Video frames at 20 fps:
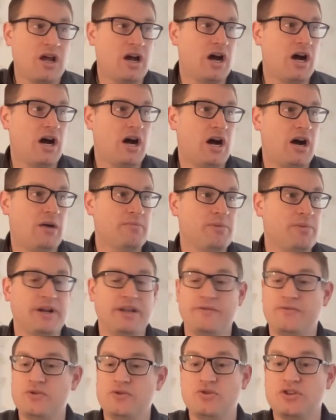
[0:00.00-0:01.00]
But
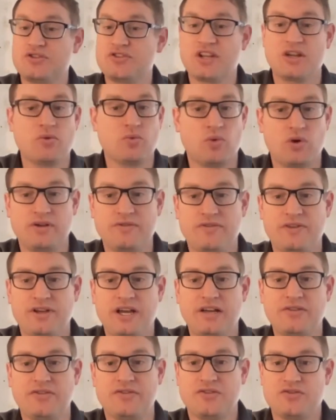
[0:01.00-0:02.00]
if you just get one
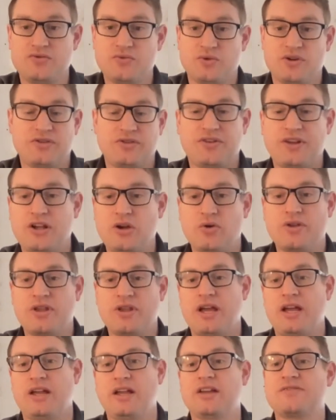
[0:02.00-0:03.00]
test and you want to say,
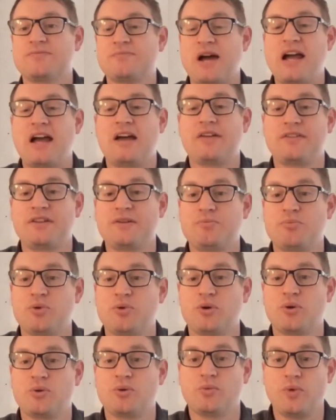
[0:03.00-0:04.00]
okay, is my athlete
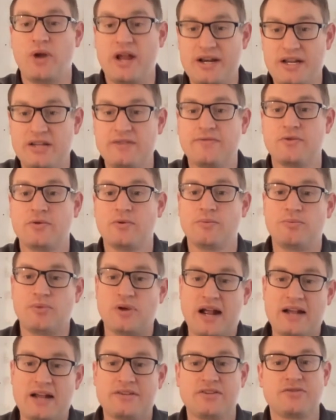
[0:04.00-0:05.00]
ready for
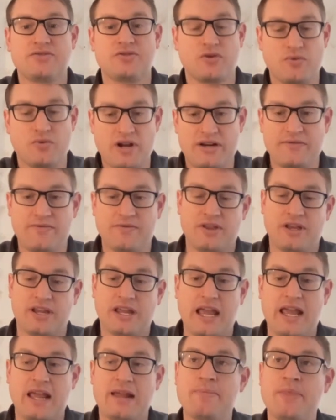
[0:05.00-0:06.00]
practice or ready for the
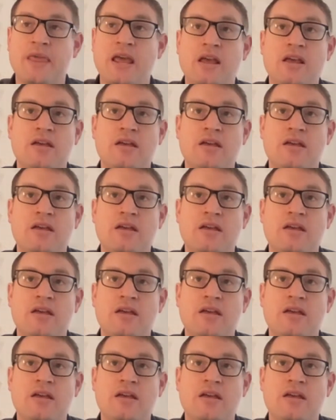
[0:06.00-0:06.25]
game?